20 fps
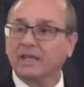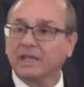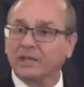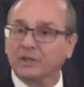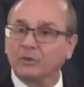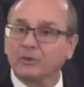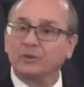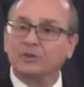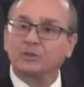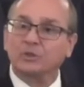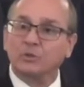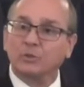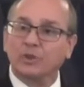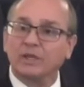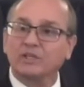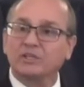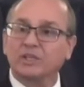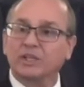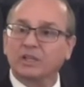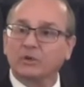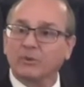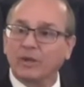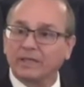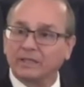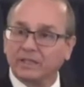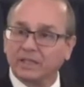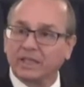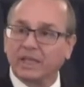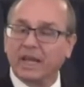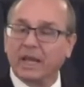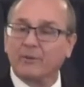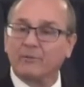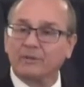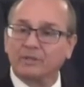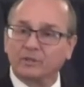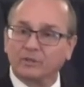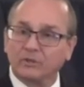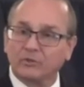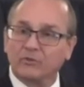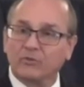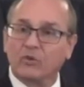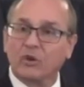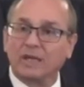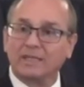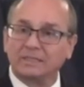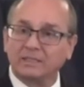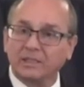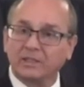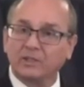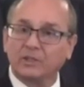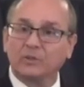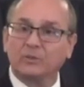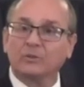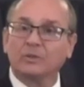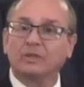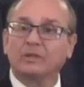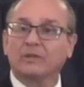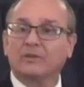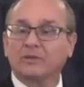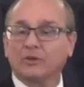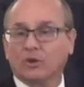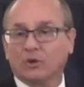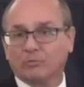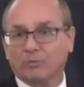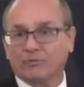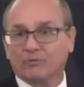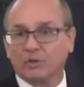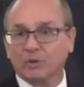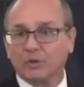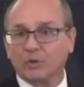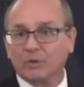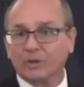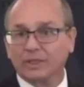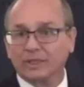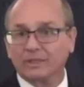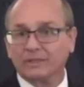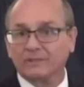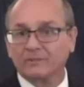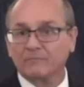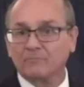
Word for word: in order to regenerate the character of Christ in you, the hope of glory.